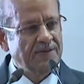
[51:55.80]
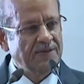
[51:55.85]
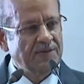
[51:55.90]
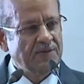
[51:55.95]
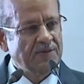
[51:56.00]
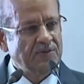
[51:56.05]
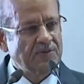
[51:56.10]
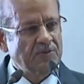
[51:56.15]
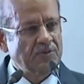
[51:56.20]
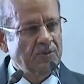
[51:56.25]

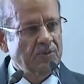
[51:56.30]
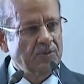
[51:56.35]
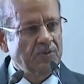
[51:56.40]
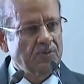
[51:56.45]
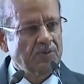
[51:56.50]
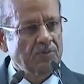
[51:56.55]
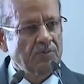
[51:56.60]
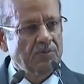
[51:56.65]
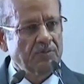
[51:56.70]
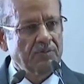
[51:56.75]

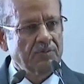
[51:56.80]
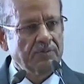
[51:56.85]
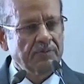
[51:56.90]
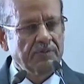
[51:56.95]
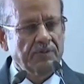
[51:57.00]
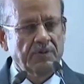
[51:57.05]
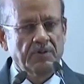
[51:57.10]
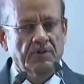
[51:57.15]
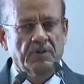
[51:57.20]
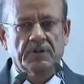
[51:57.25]
So
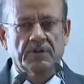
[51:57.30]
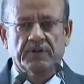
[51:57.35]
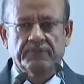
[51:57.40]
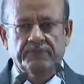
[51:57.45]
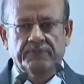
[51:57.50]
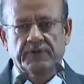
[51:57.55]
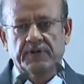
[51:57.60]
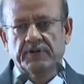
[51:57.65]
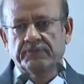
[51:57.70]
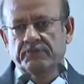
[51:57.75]
lot
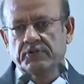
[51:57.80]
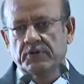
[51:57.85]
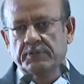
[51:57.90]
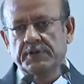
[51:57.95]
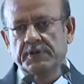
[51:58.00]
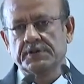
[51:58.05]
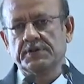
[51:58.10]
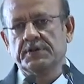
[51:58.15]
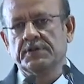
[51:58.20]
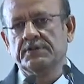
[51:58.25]
of
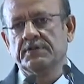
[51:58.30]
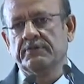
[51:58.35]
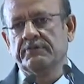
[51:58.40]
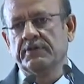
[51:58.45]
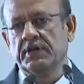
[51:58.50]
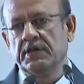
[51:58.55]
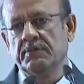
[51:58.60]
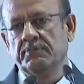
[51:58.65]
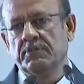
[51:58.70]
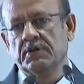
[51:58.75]
information is
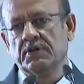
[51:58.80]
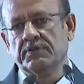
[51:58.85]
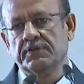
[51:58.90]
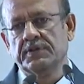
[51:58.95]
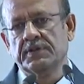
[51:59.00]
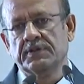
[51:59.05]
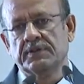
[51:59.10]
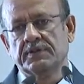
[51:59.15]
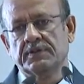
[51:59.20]
available on the